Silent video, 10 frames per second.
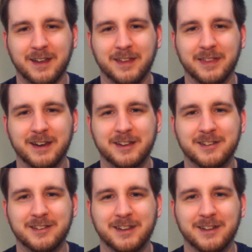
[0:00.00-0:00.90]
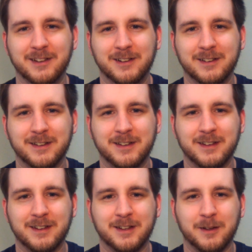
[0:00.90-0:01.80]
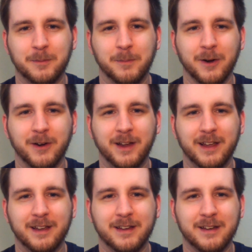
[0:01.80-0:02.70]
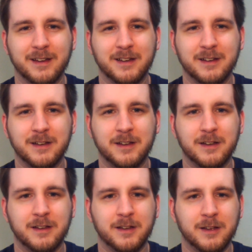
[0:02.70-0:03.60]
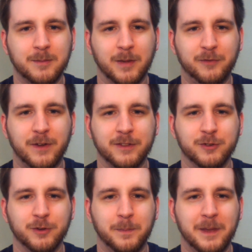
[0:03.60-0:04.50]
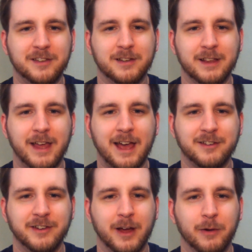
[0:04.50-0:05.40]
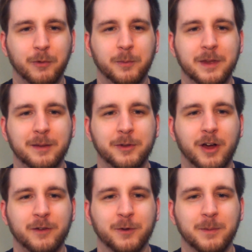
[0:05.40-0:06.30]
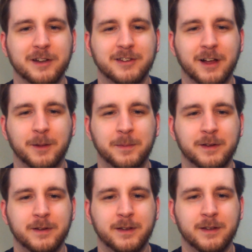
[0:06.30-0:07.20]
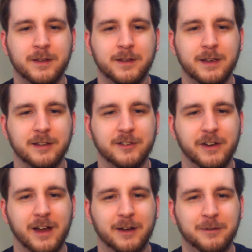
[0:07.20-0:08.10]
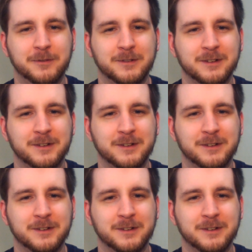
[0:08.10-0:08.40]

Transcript: And then he's still burning my feathers are basically ash now. I won't be able to offer much help. It's enough.